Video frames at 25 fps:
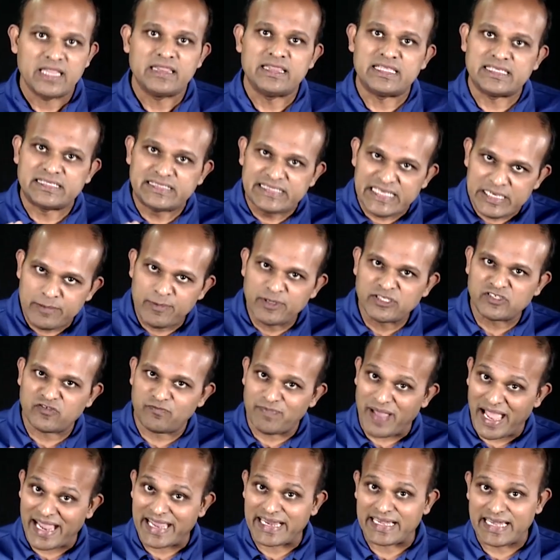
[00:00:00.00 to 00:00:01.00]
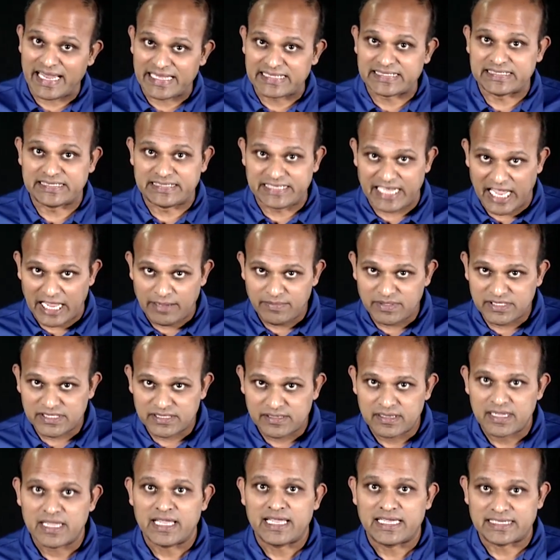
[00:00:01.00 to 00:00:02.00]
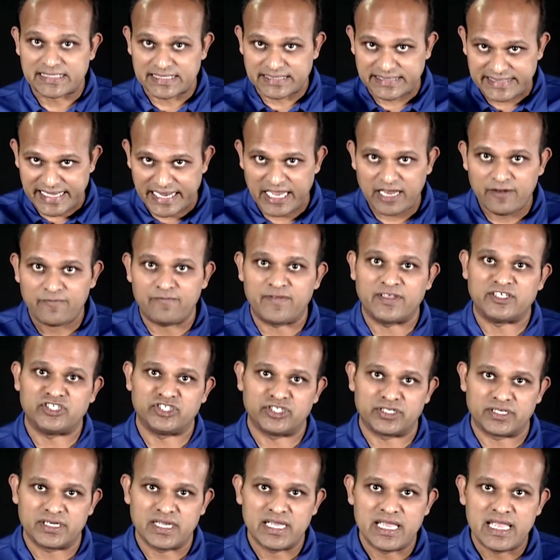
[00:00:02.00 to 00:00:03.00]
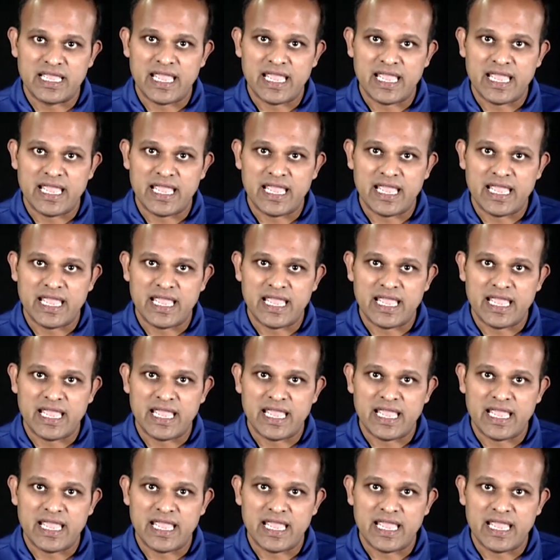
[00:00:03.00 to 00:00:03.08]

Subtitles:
The sequence of packet lengths and times is a second feature,